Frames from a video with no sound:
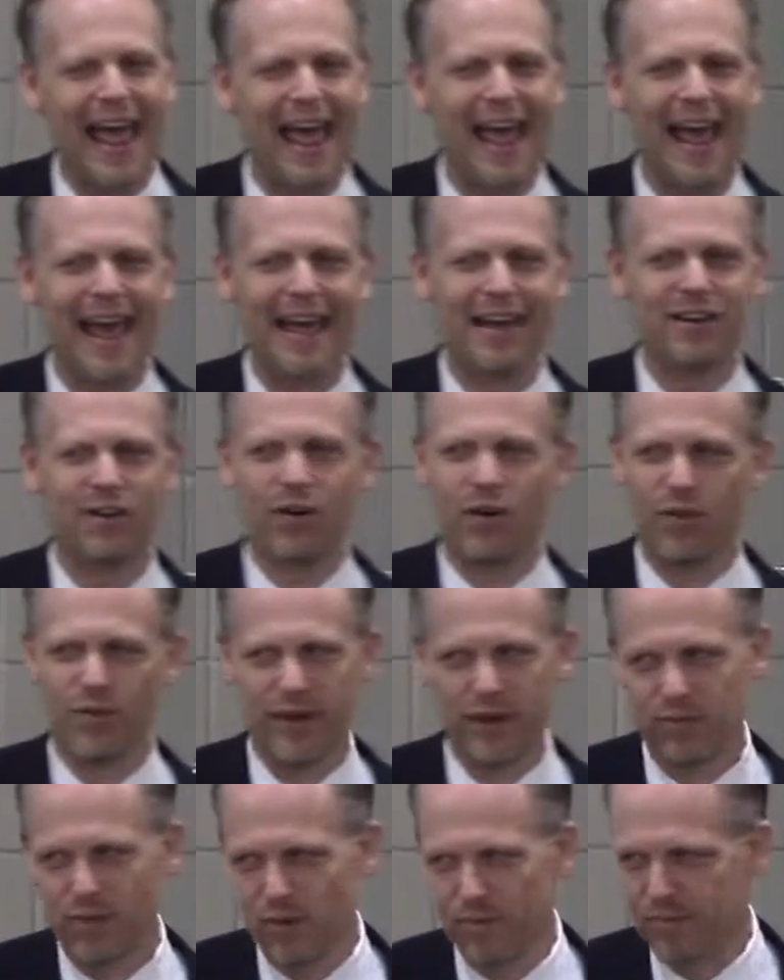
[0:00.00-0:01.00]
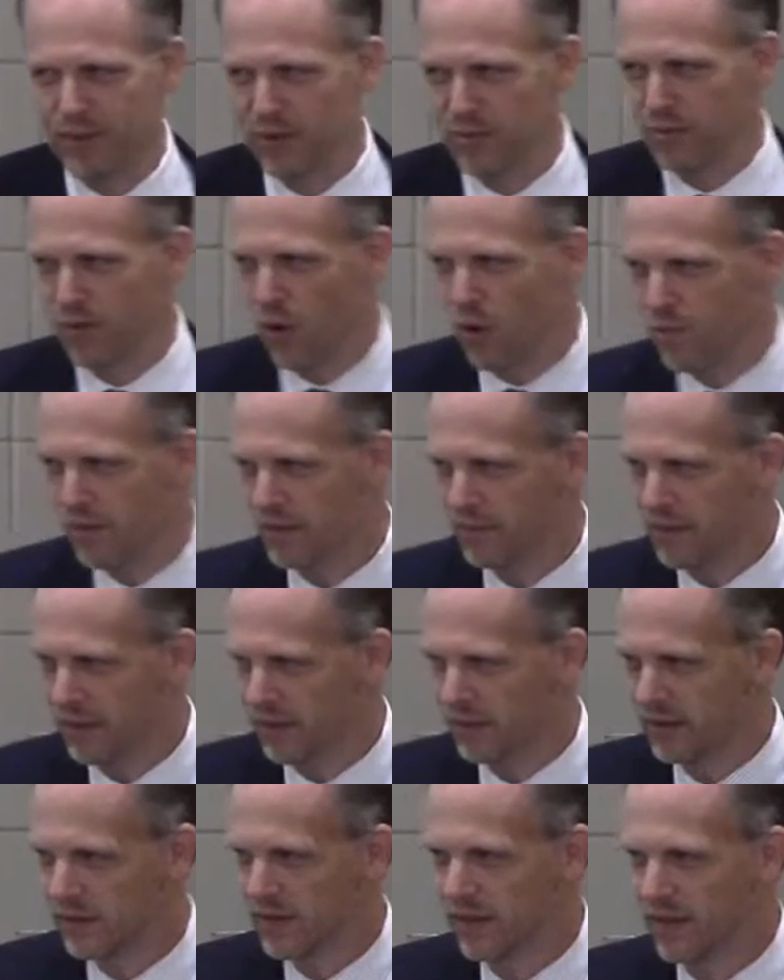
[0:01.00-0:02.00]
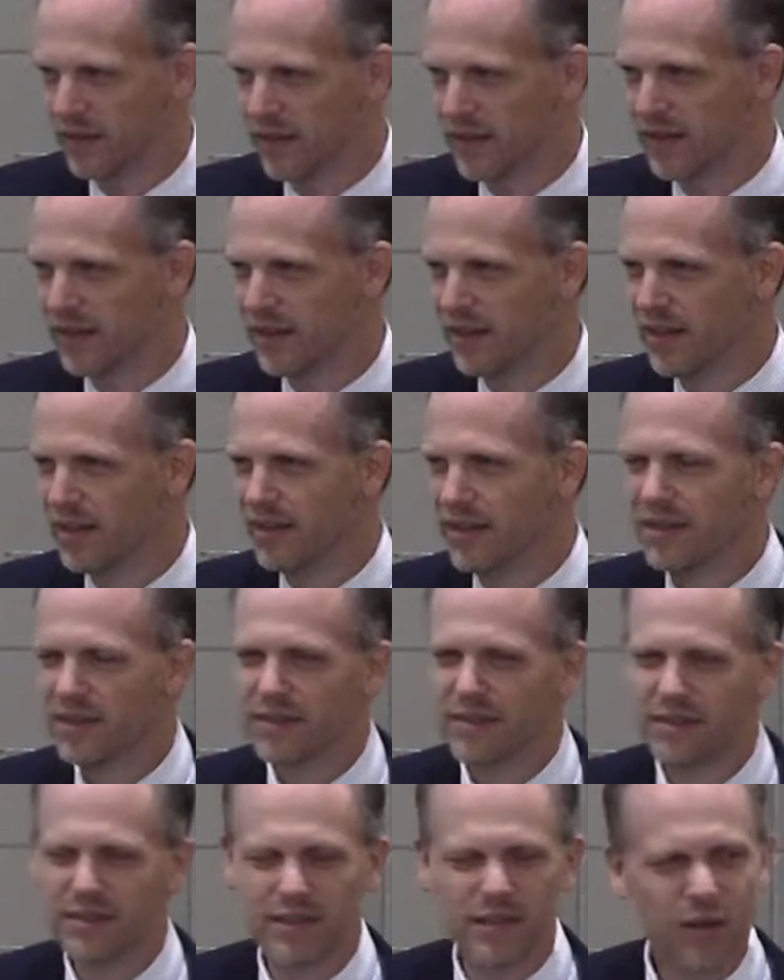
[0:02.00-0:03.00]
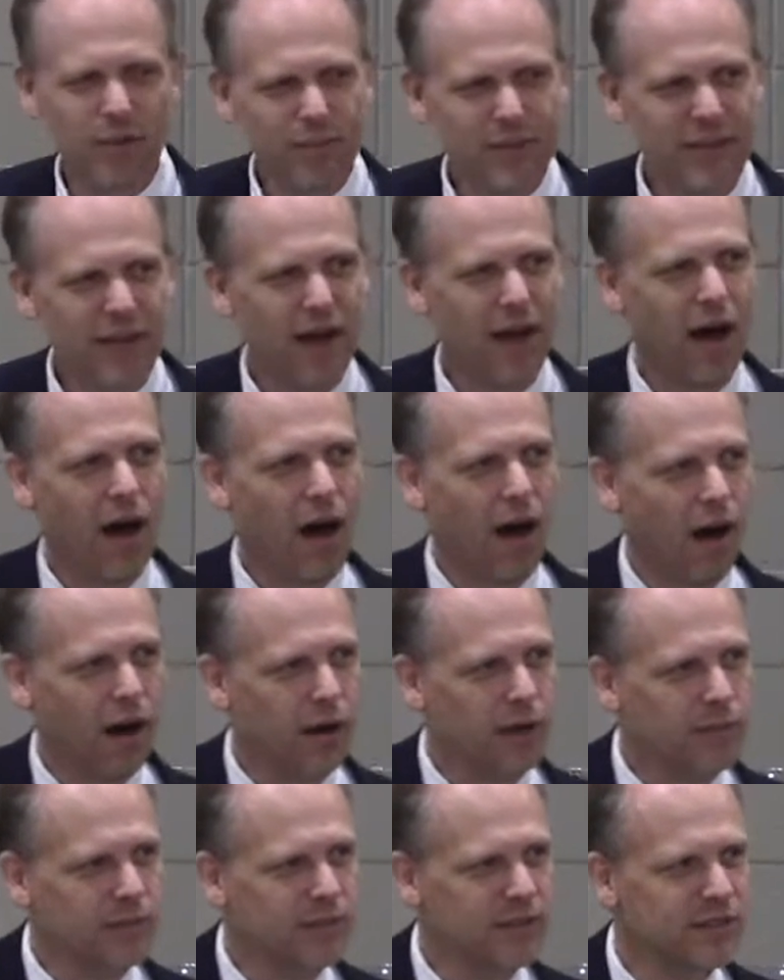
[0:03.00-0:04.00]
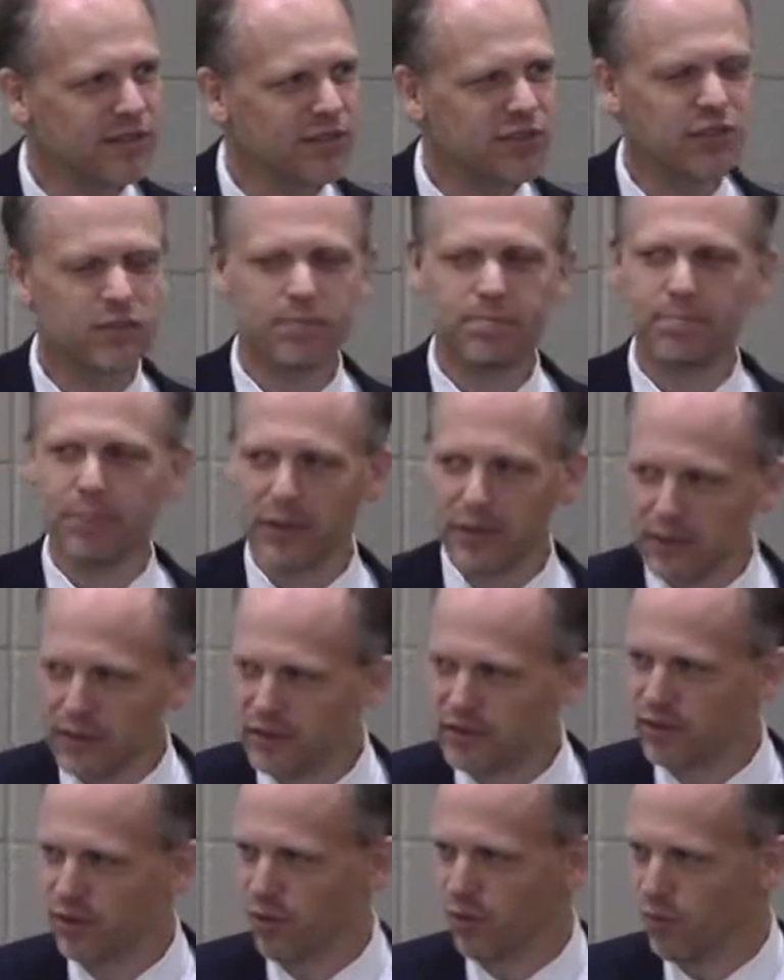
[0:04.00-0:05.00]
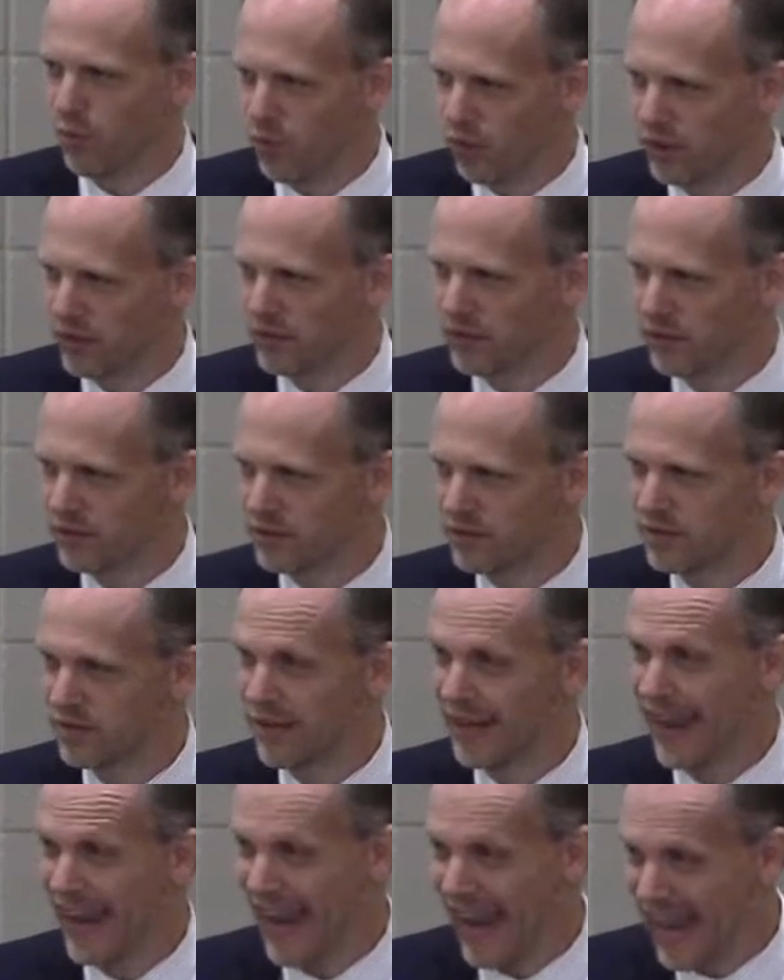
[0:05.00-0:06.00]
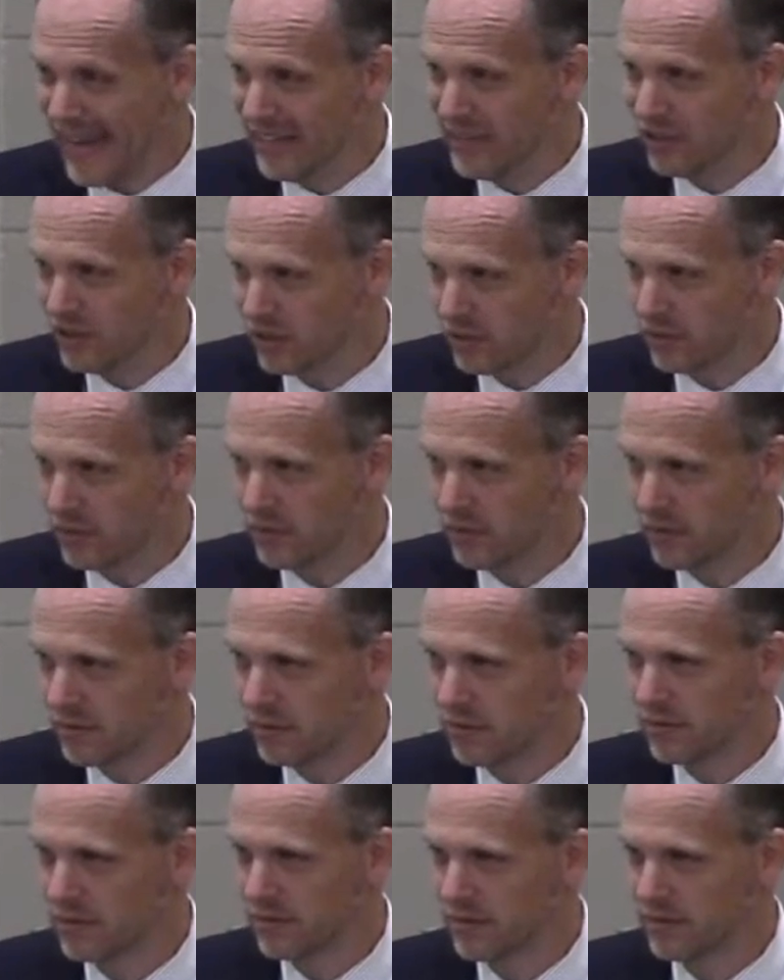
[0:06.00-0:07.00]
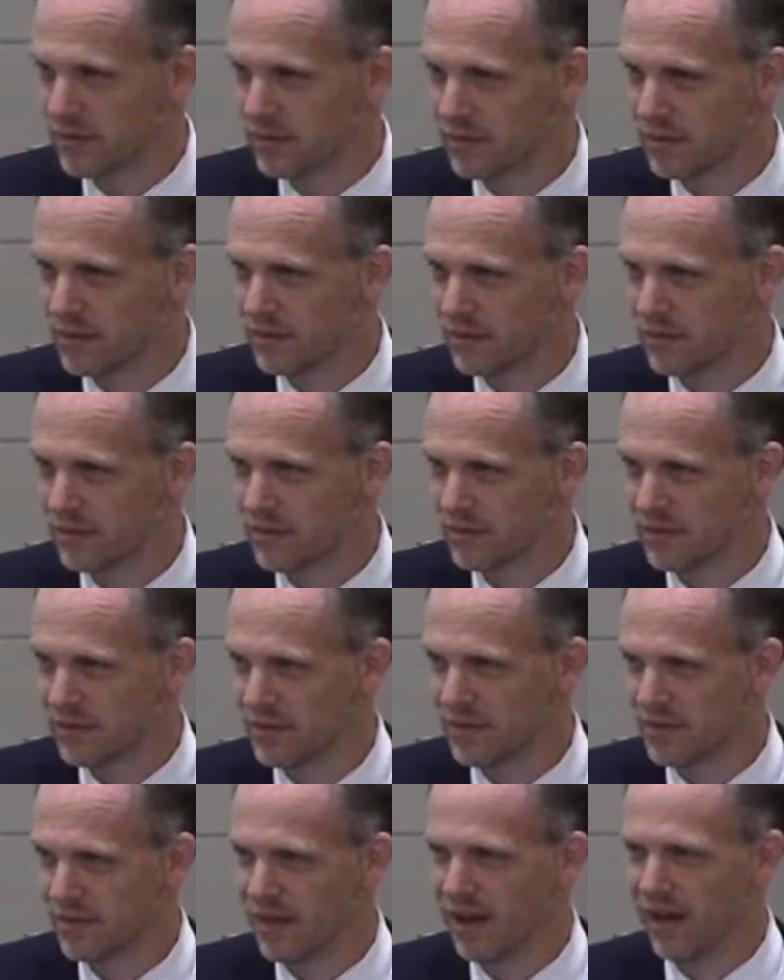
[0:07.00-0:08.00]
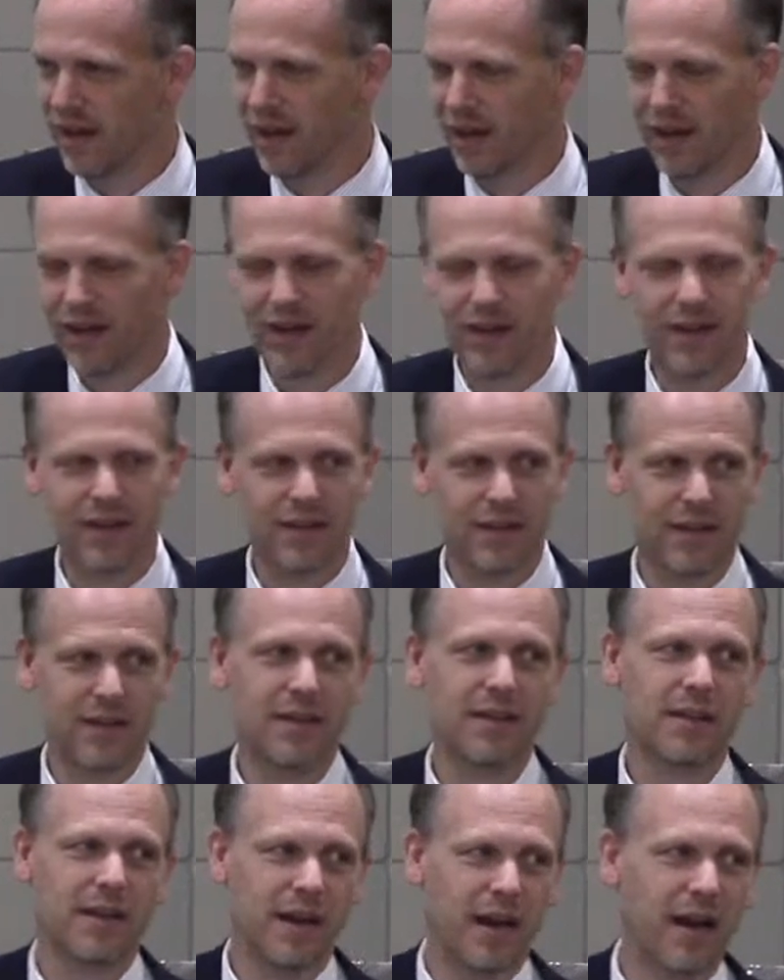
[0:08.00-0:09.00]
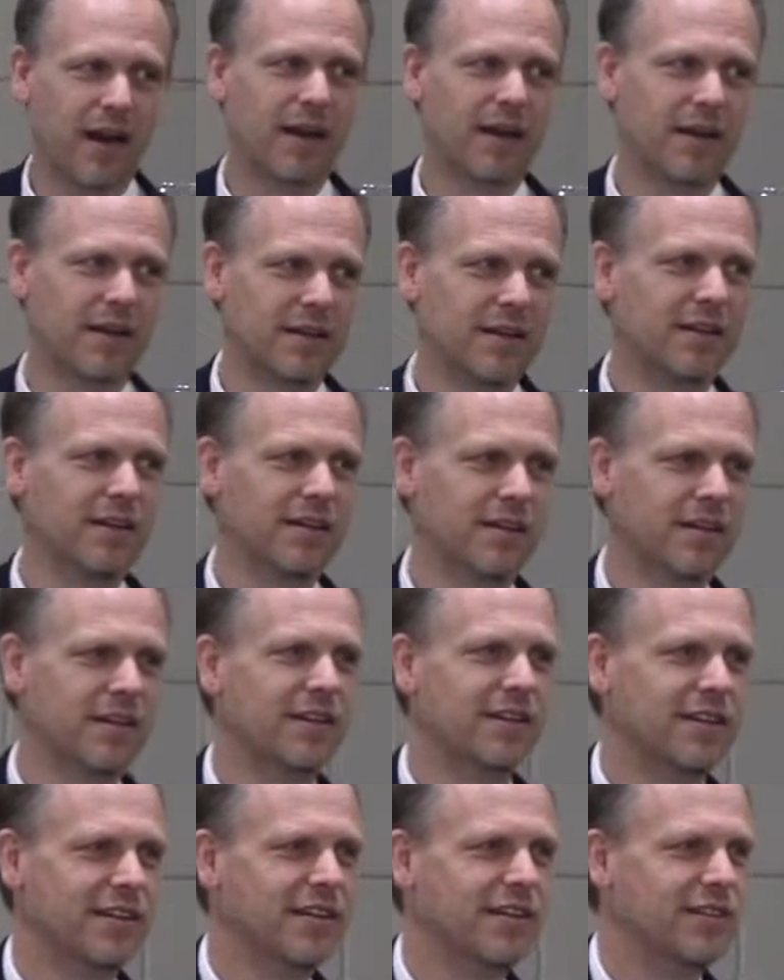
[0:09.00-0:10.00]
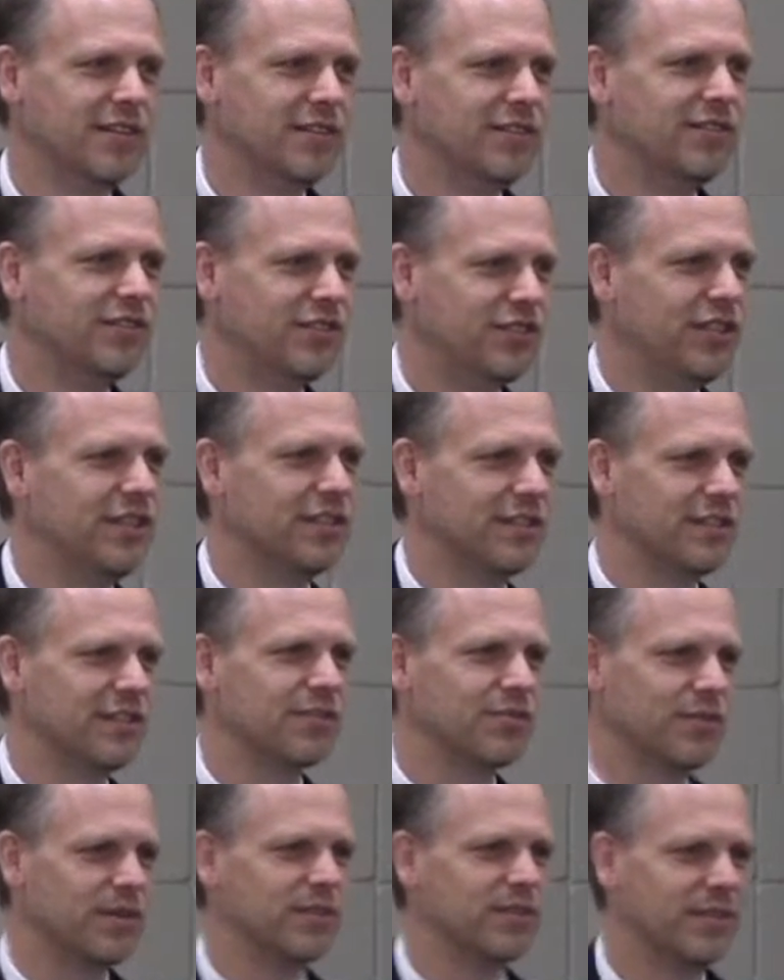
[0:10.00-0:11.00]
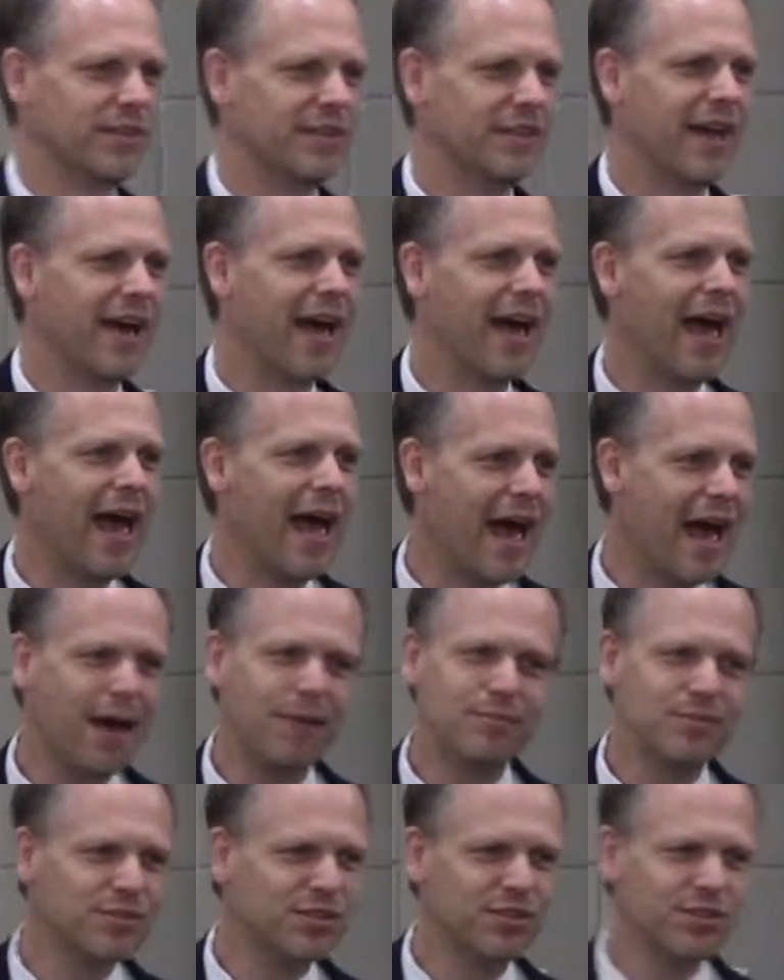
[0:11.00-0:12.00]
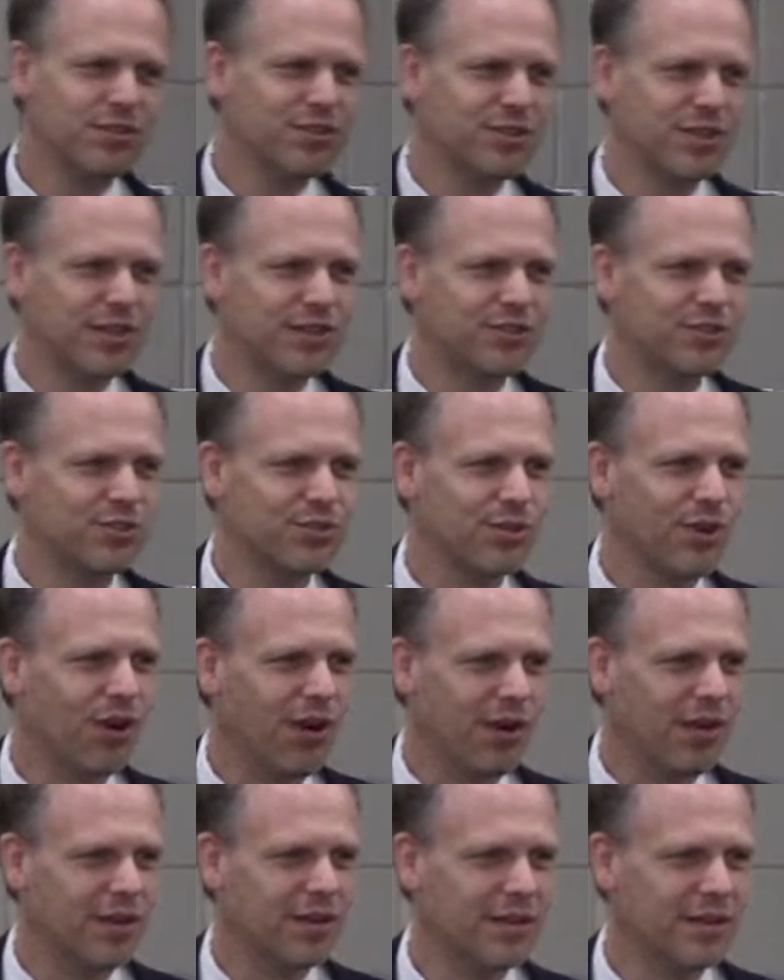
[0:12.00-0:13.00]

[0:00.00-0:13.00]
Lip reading: and they won't be Roman military. They'll be armed spiritual warriors, angels. Huh. Yeah. Jesus was in absolute control.